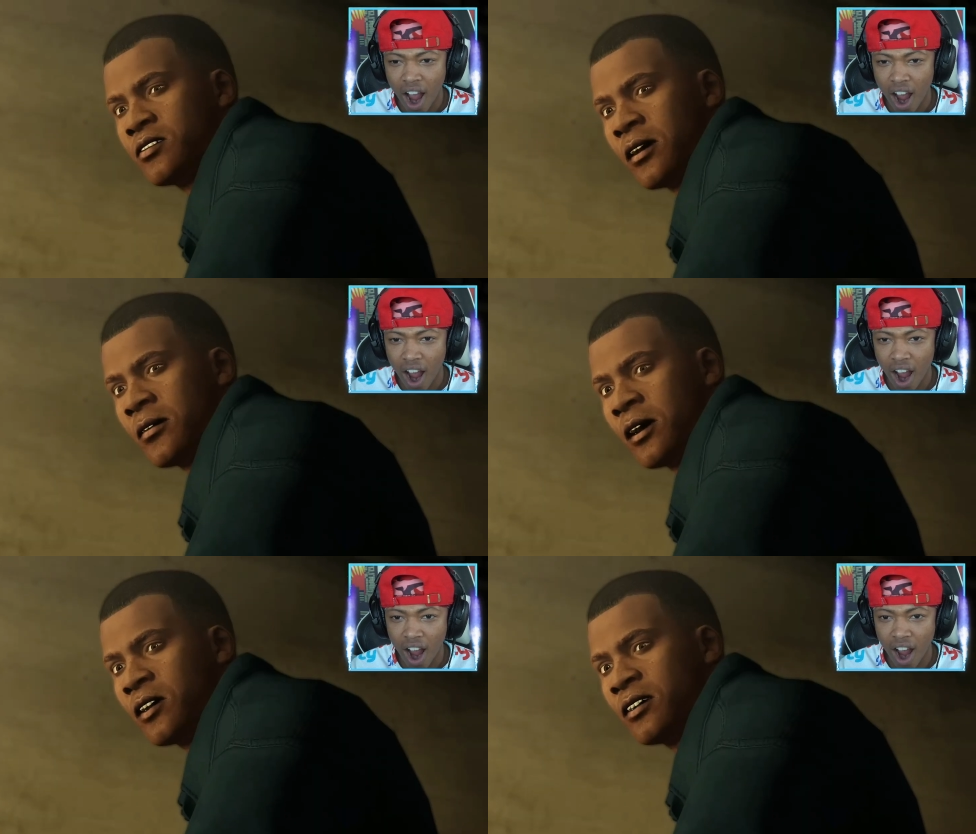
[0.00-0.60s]
Speaker 1: worry,
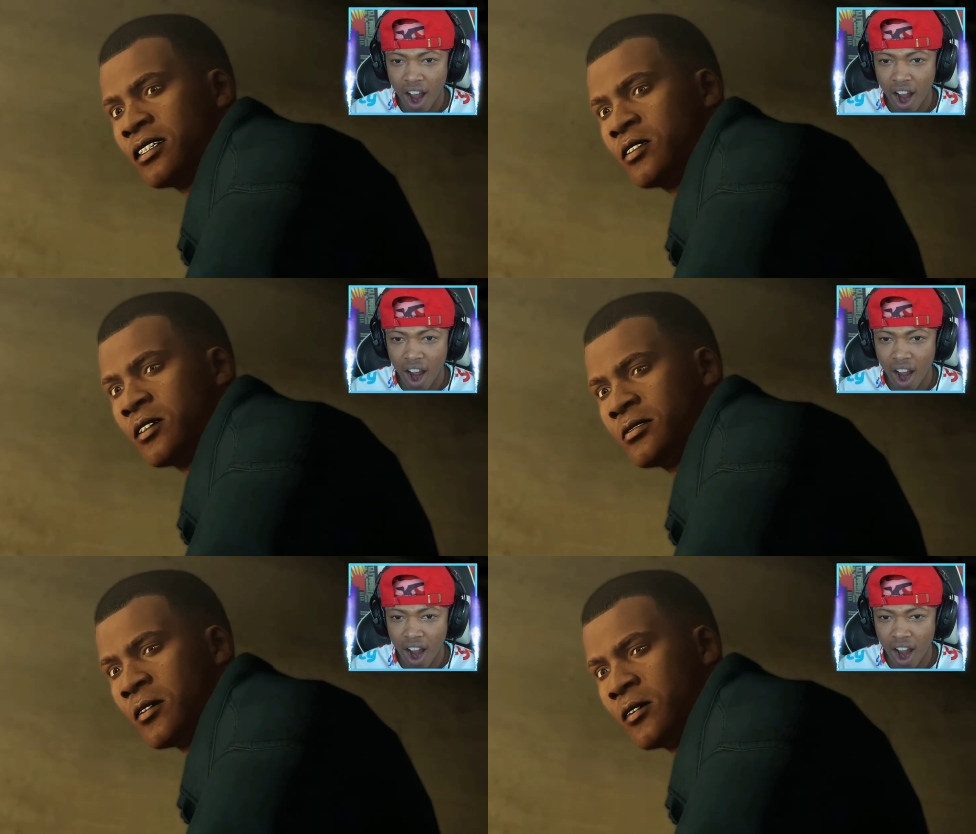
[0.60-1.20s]
you will be
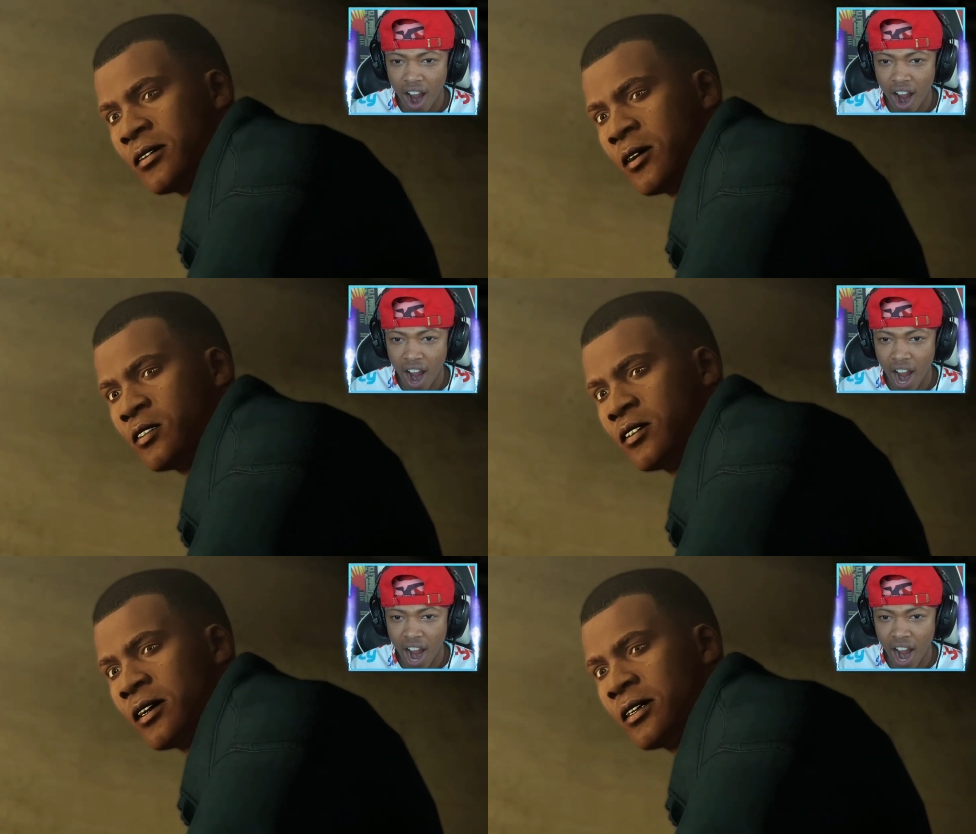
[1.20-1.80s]
dead before
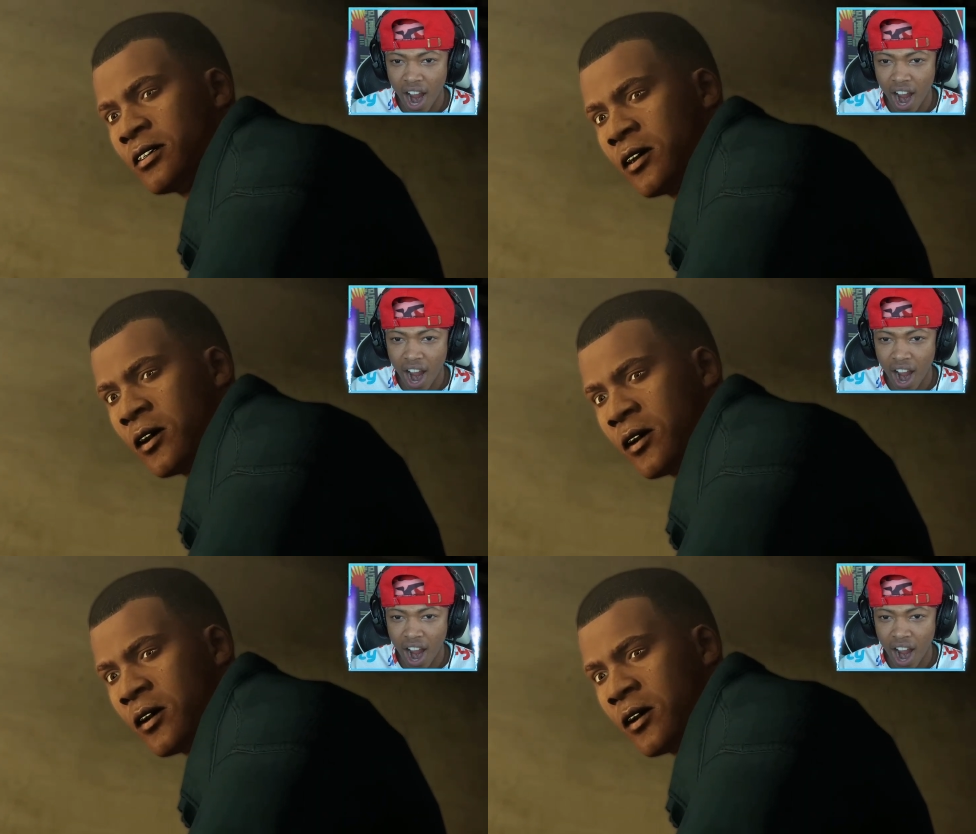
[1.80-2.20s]
You know it.